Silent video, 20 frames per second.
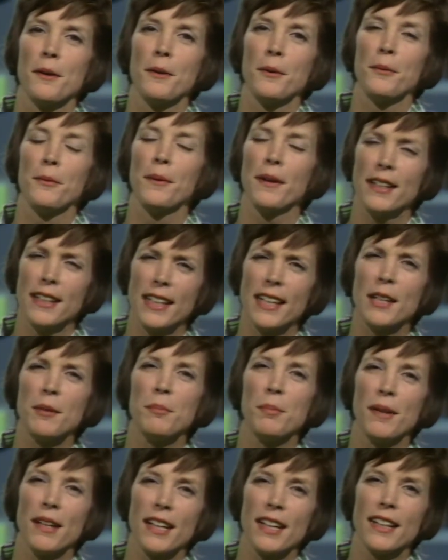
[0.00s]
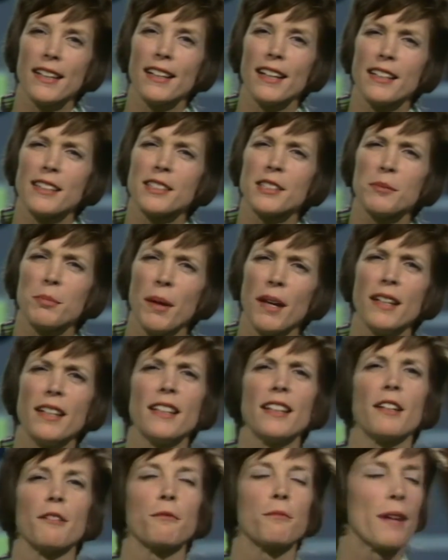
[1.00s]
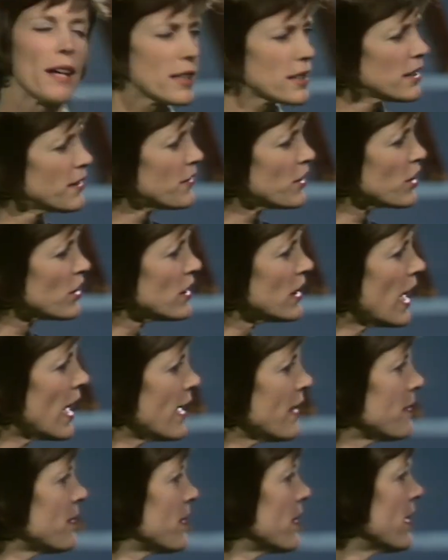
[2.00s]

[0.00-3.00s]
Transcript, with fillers: Wouldn't it be like spending the rest of your life